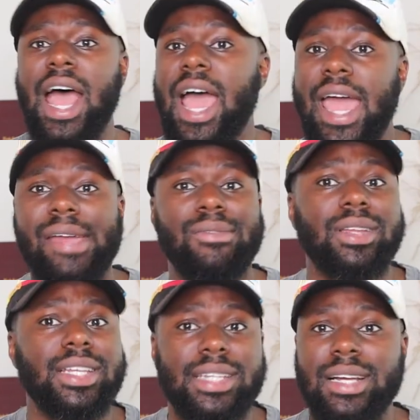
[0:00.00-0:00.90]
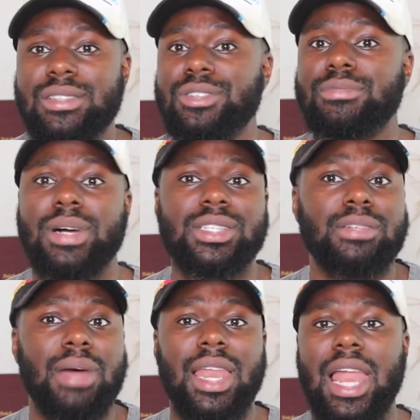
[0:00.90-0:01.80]
I ain't really done too much
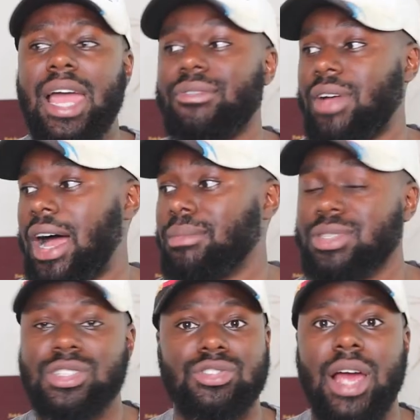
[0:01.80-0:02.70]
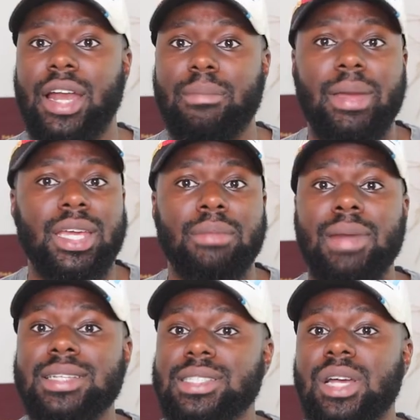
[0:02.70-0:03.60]
in my life. I'm just trying to make it
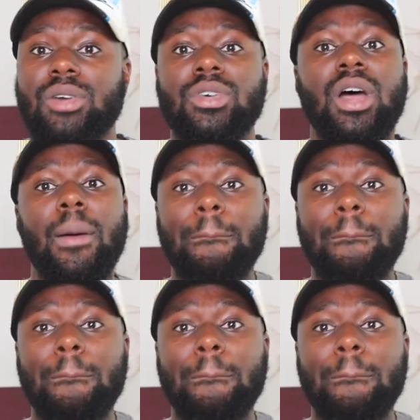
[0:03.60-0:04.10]
myself.